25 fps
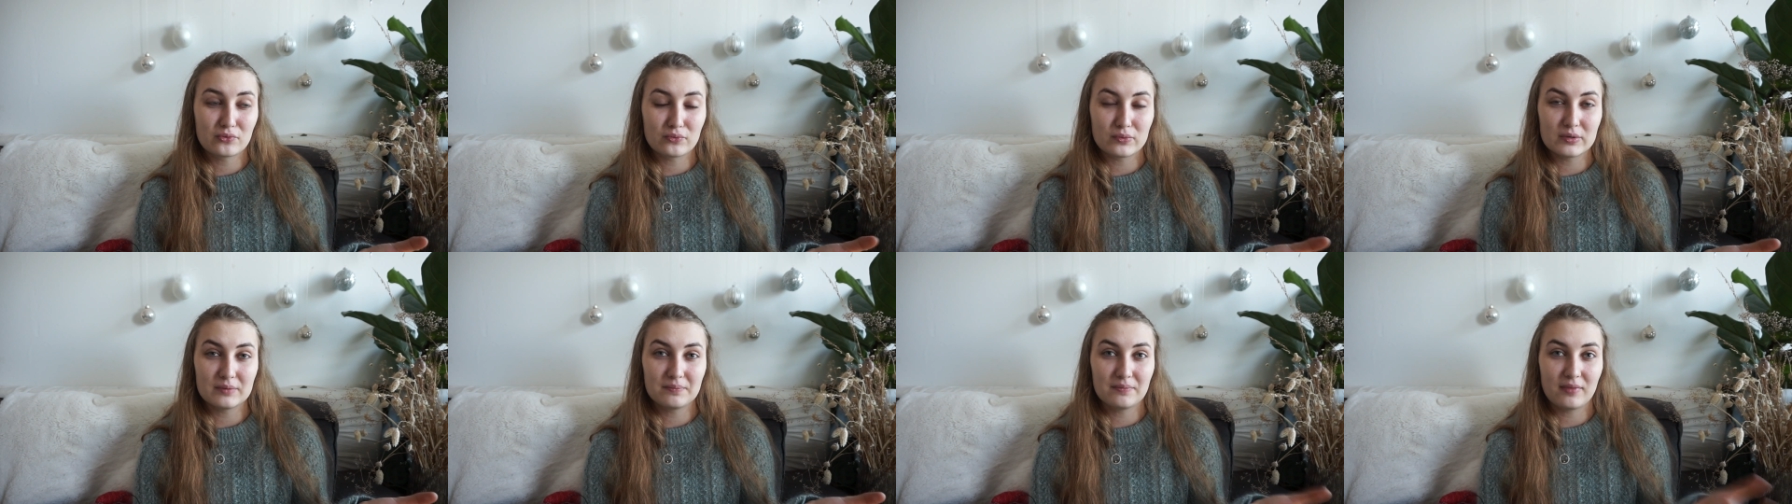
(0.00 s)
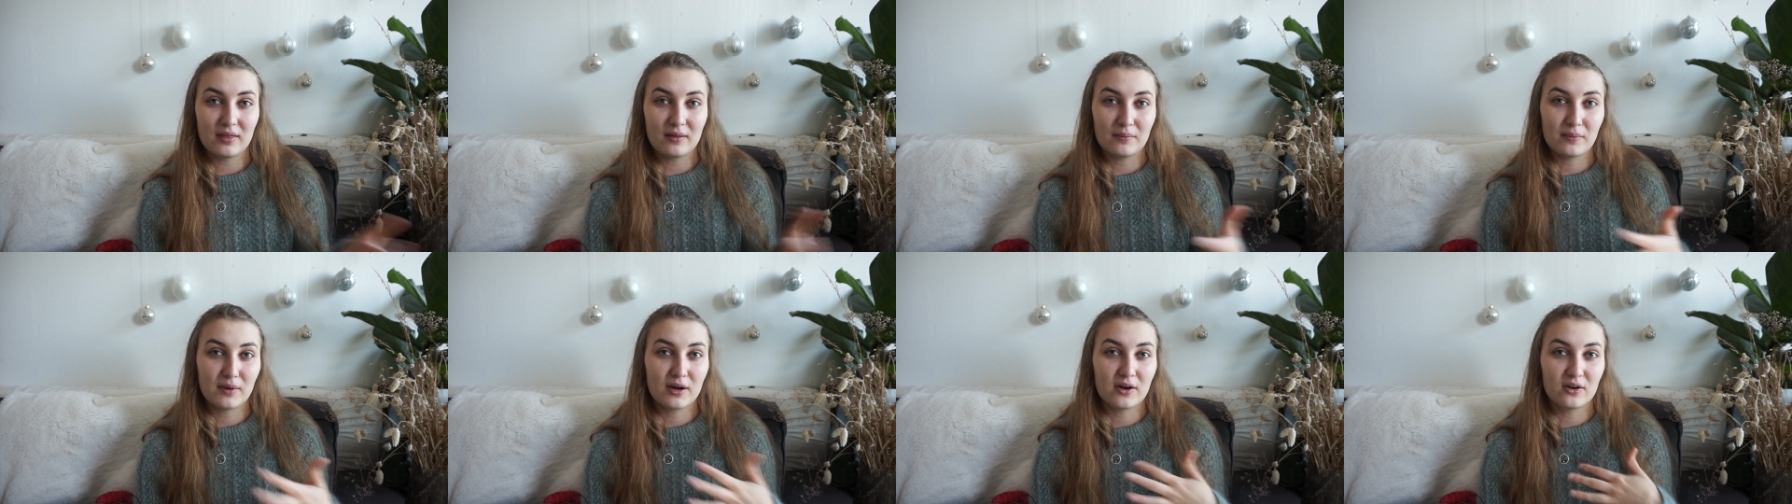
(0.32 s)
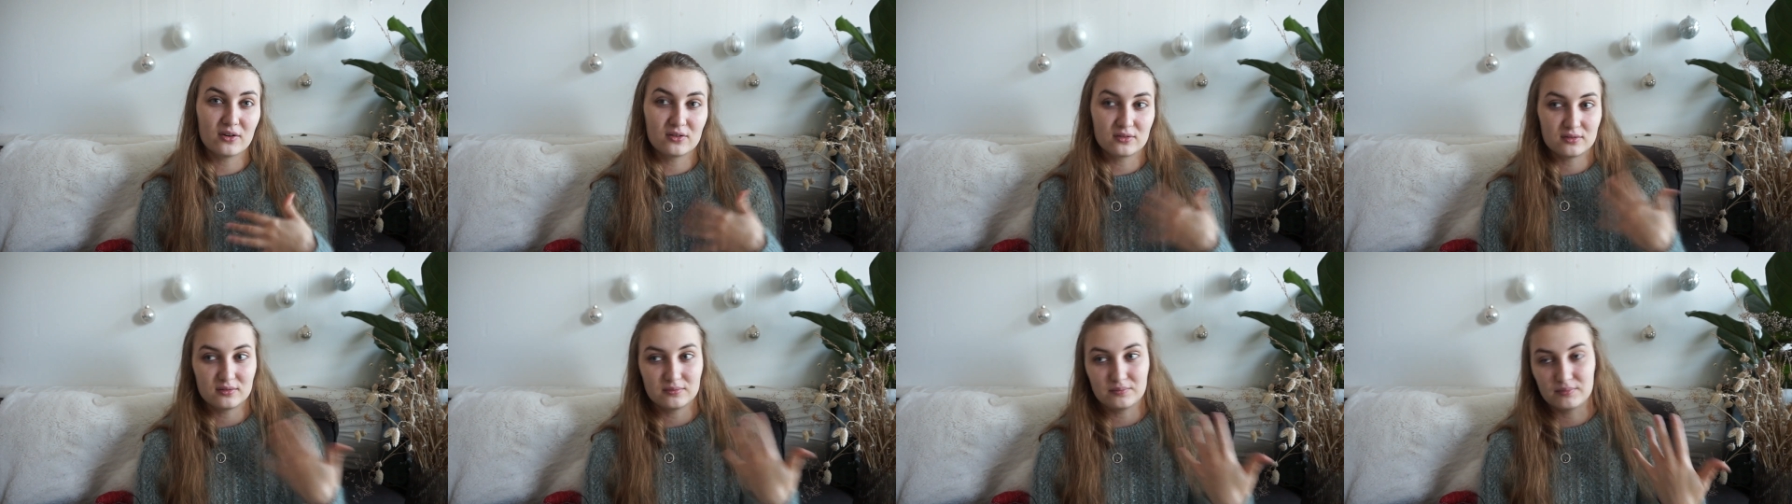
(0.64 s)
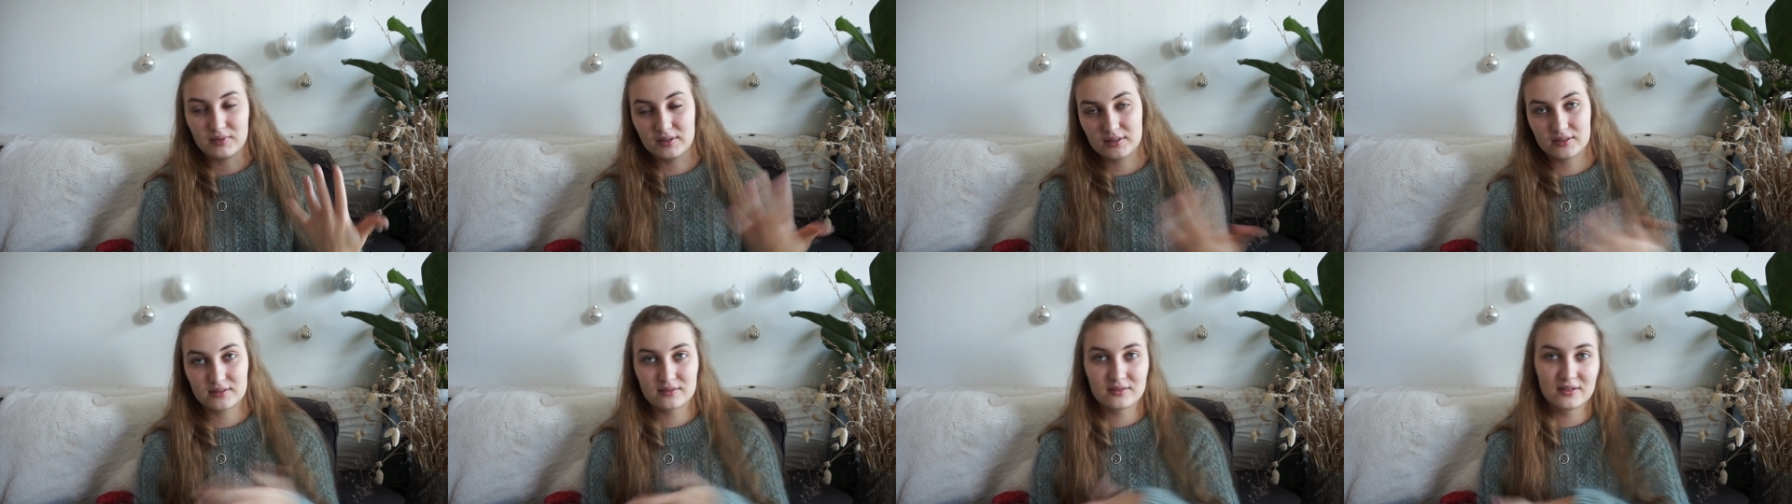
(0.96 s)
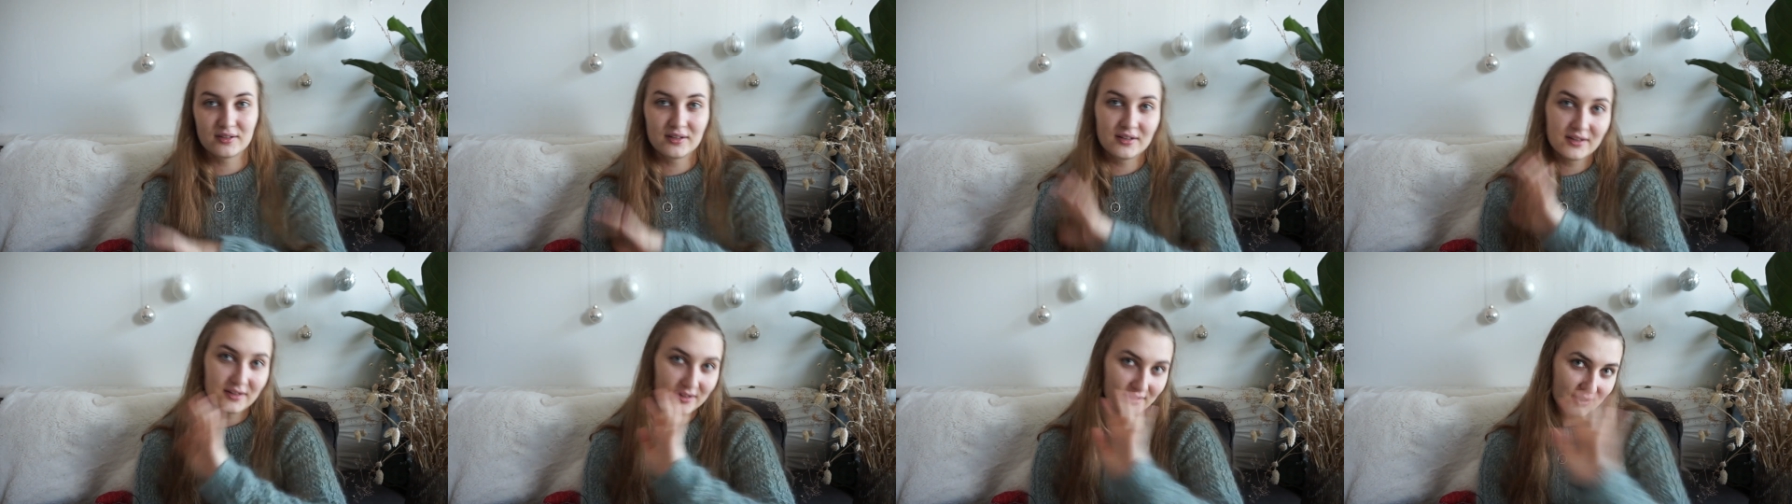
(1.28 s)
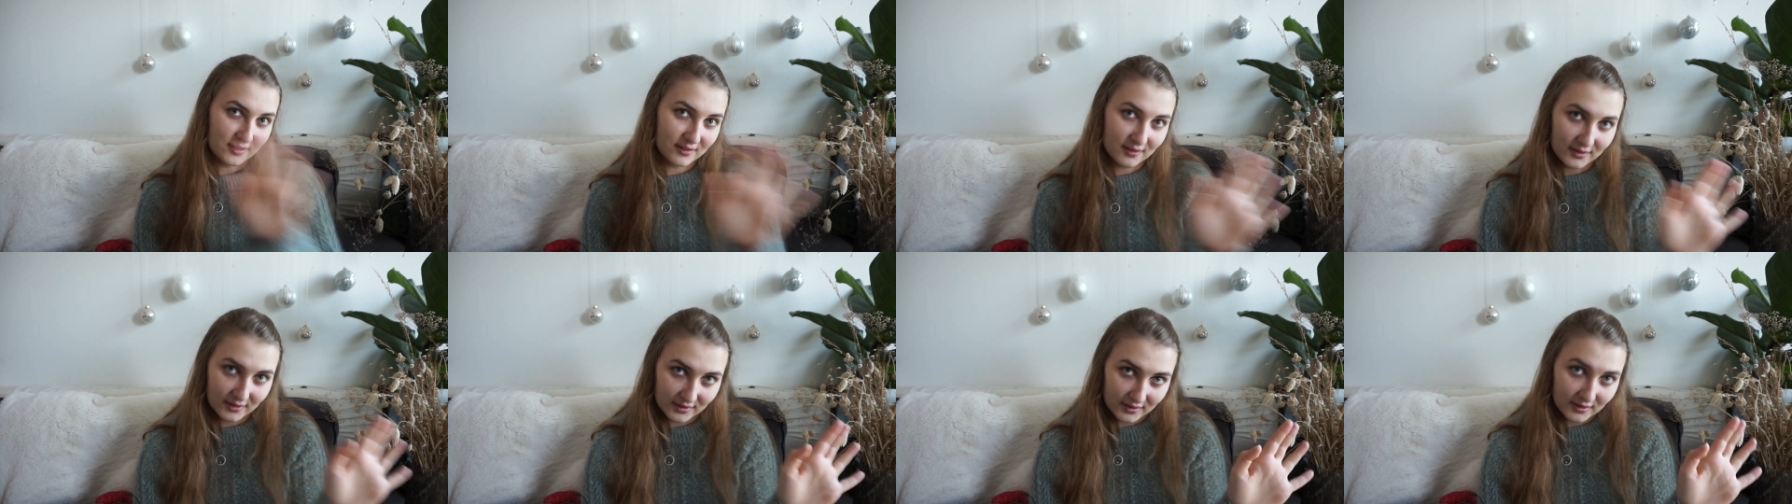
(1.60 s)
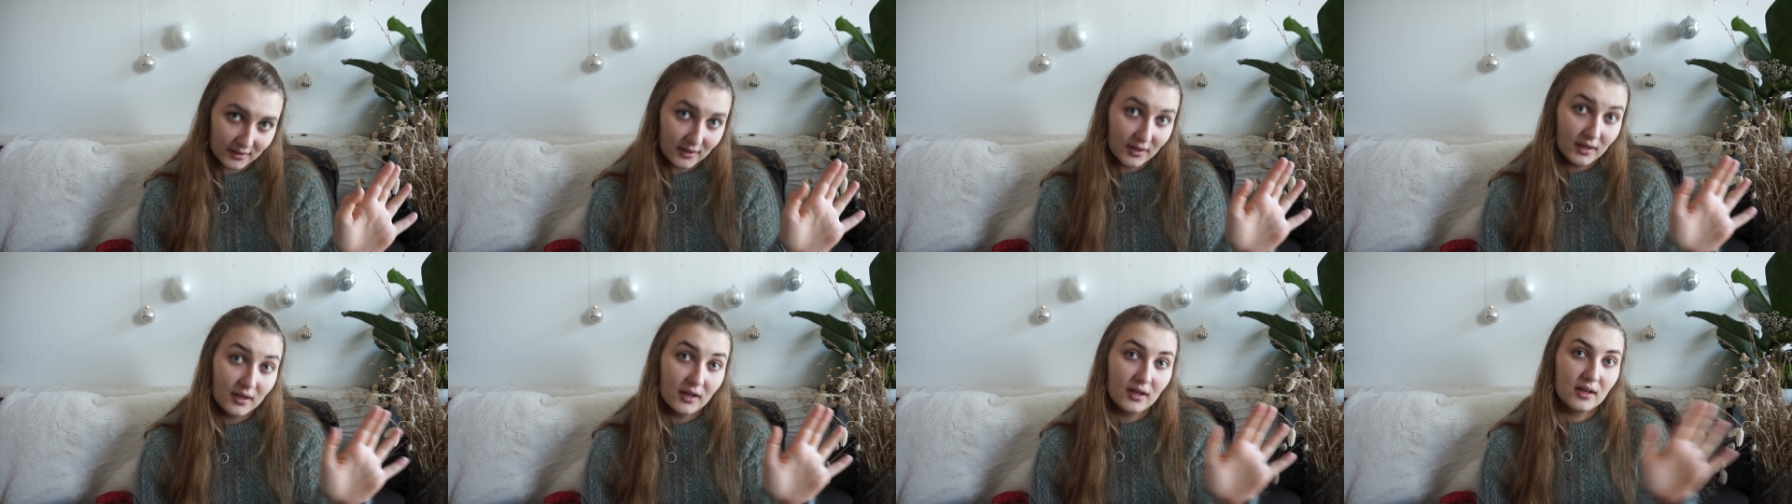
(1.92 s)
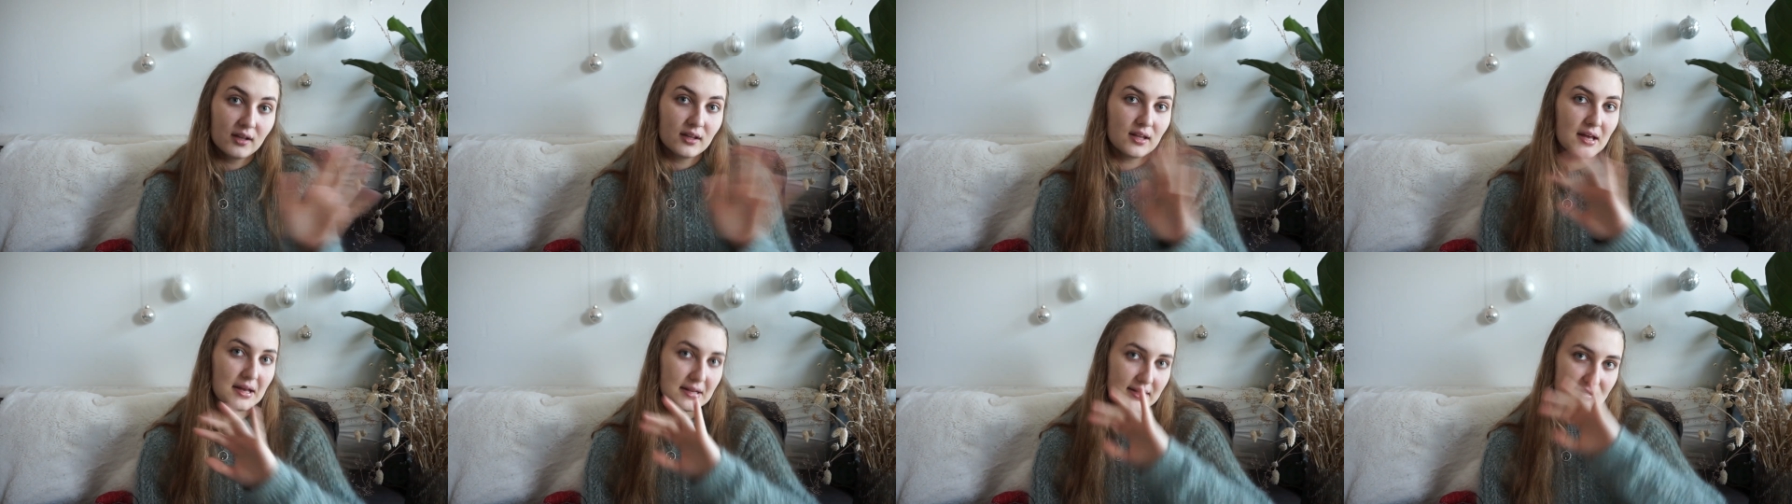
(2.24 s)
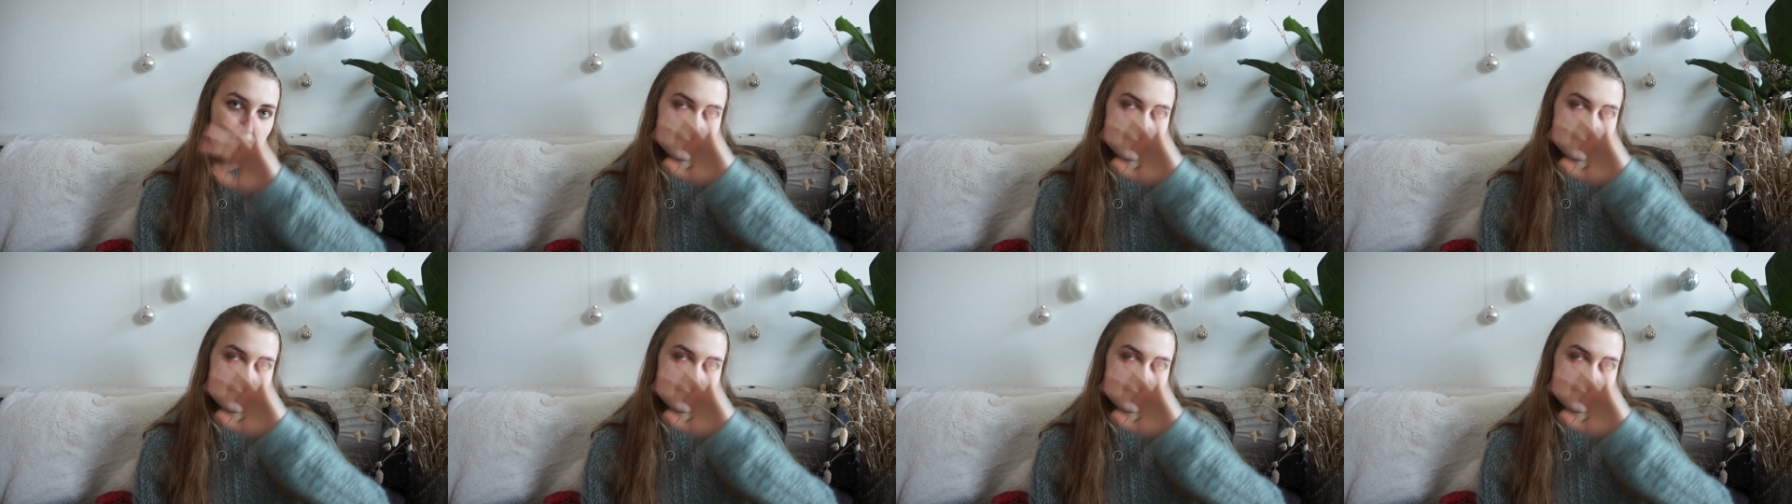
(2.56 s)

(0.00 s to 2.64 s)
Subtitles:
rip them out, but that's